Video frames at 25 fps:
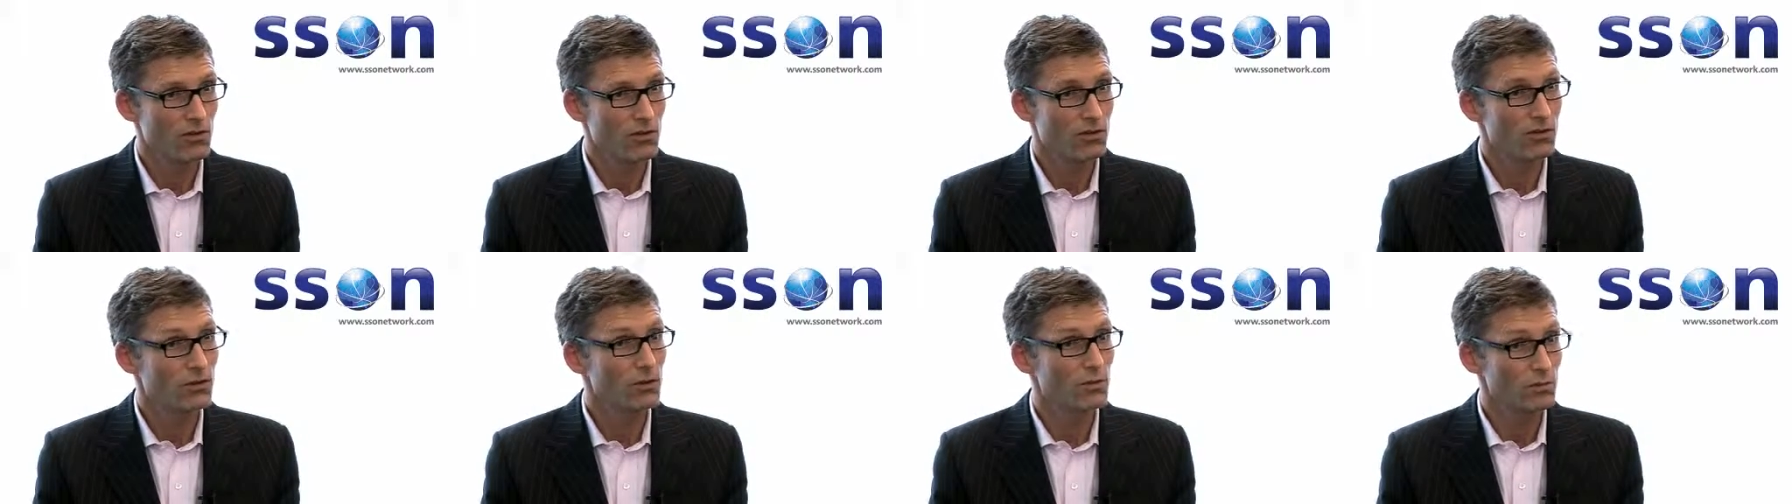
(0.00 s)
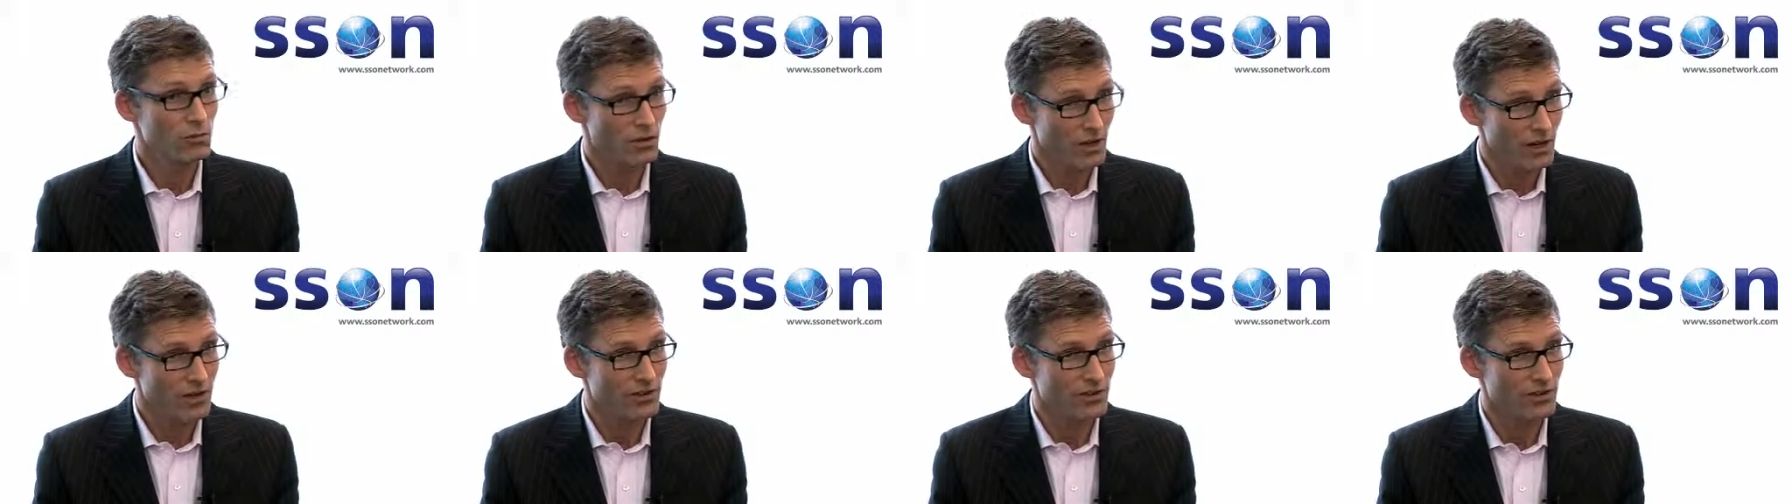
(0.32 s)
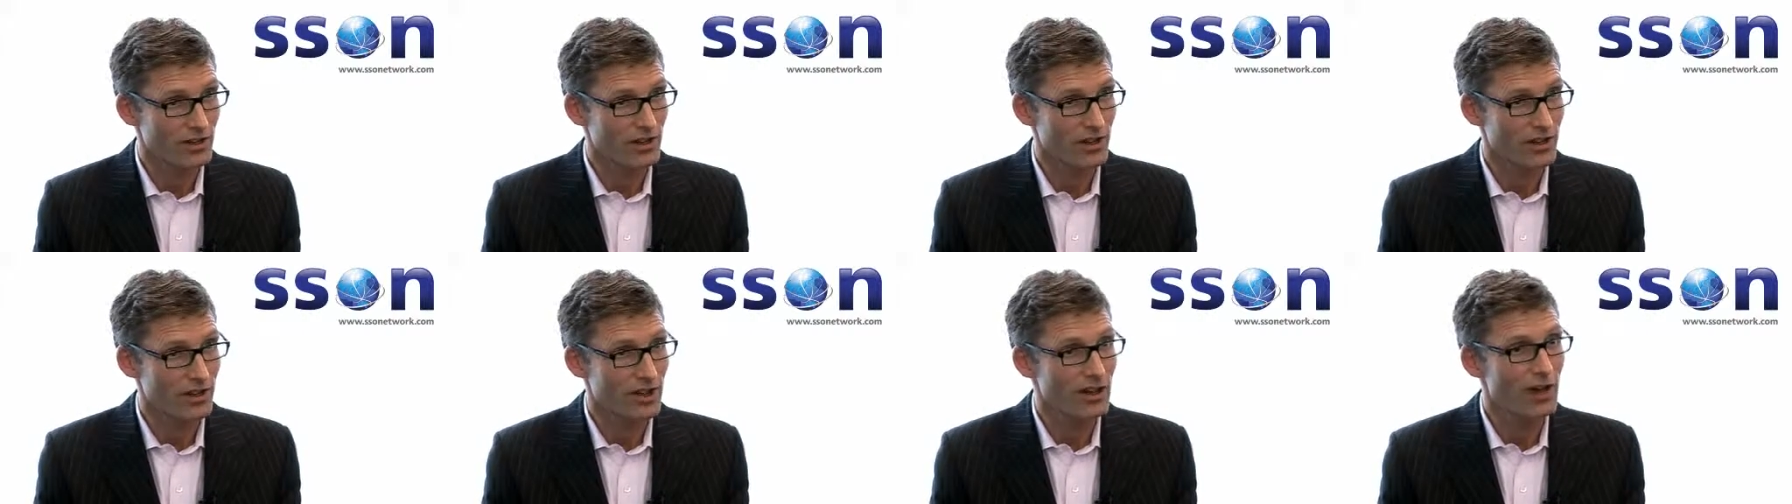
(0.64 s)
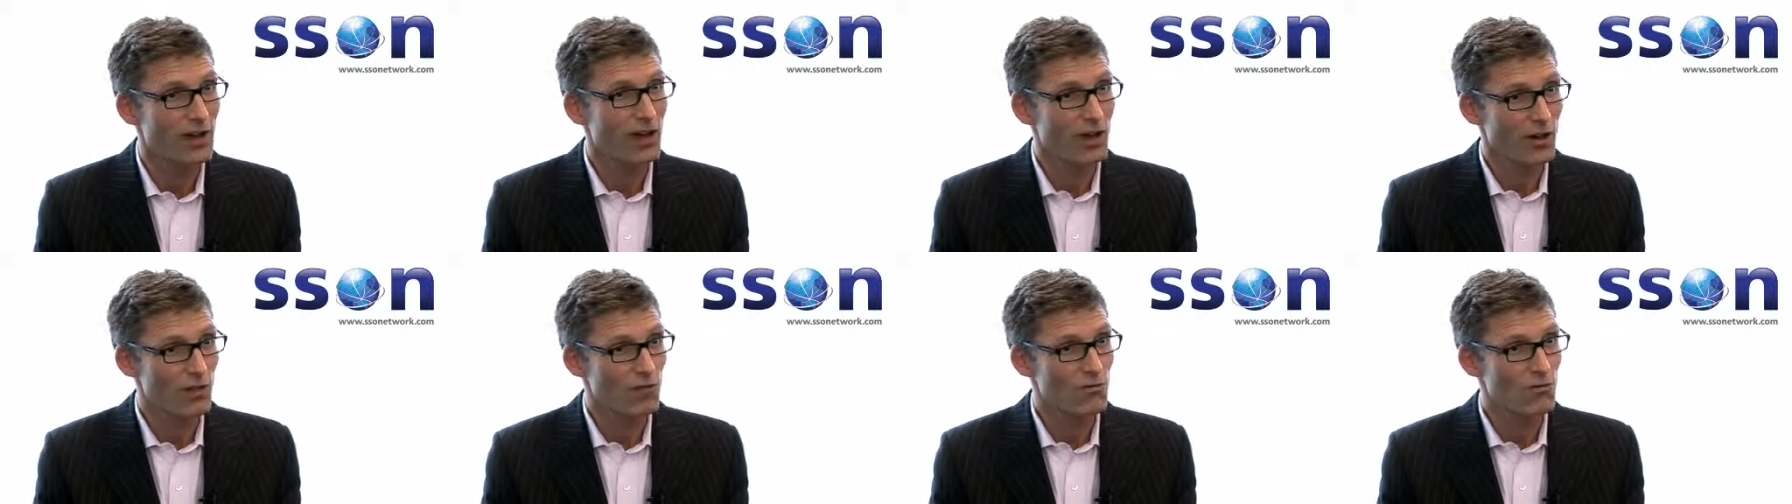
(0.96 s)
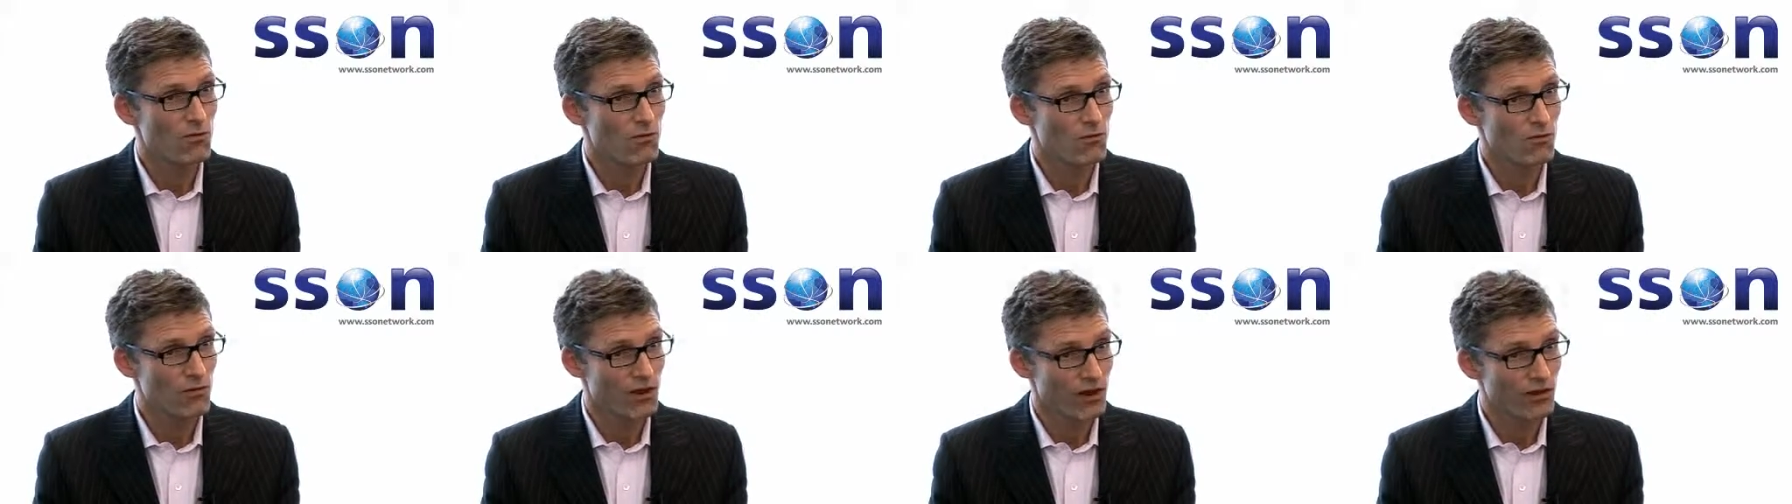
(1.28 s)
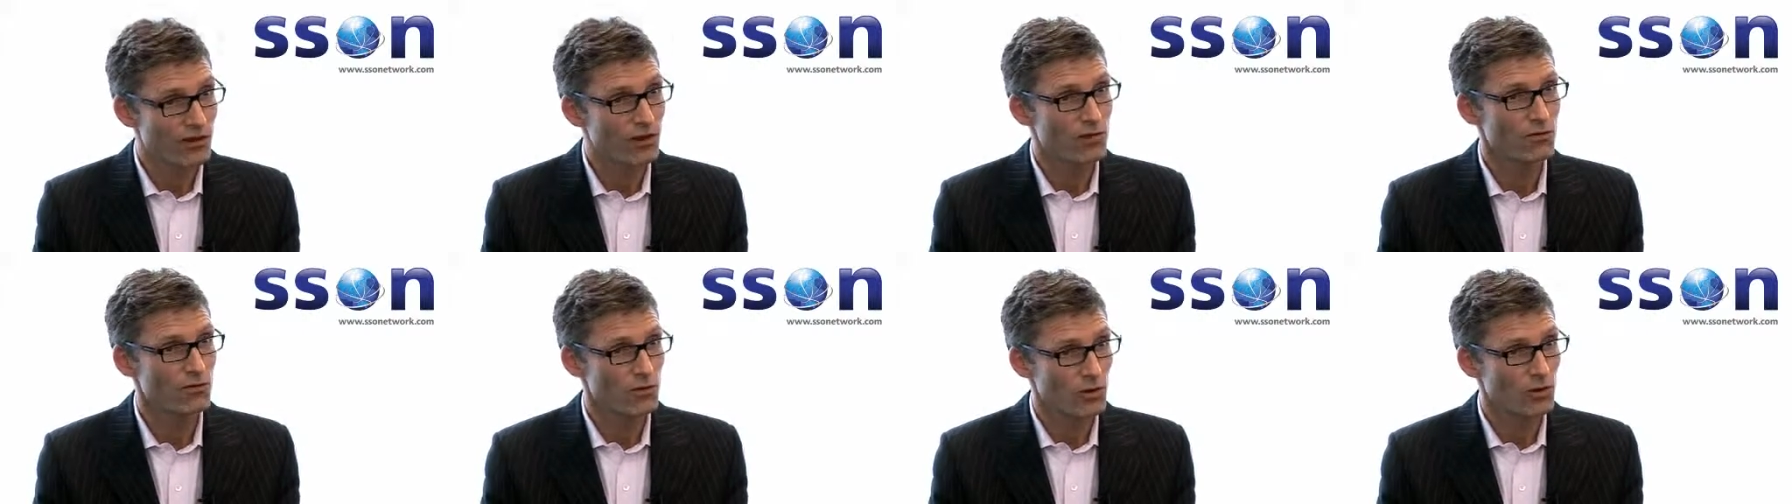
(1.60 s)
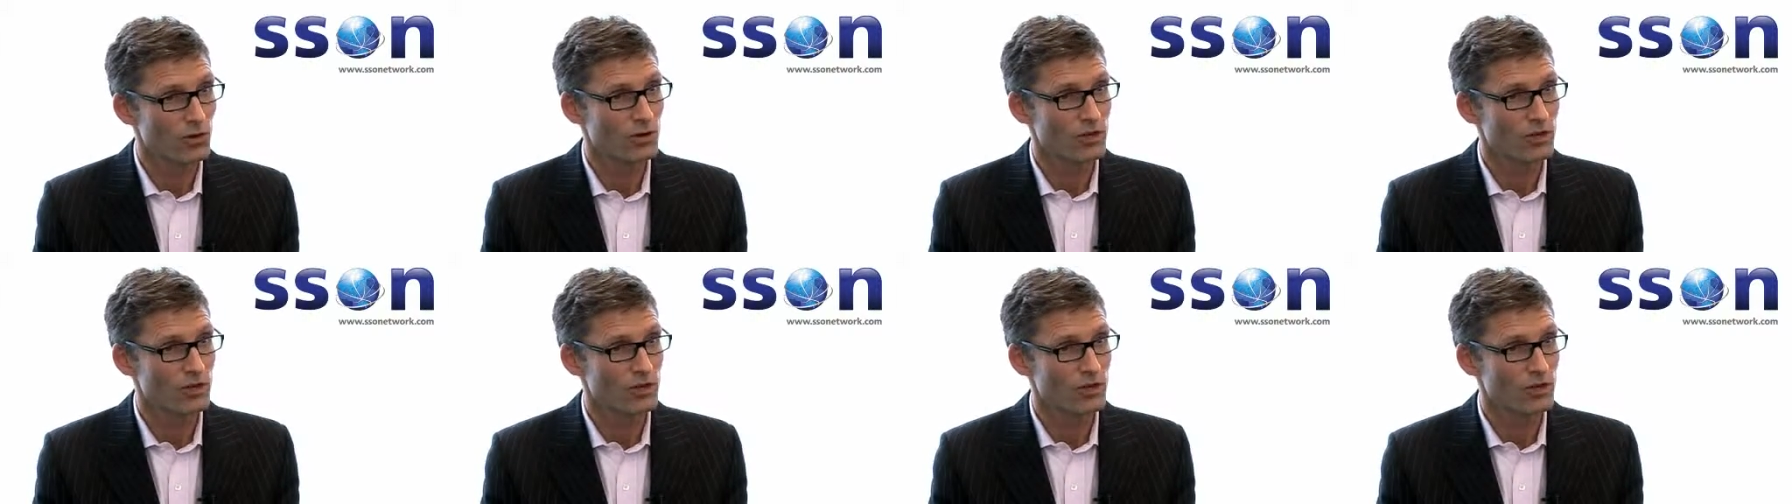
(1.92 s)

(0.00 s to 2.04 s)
Surprisingly, very few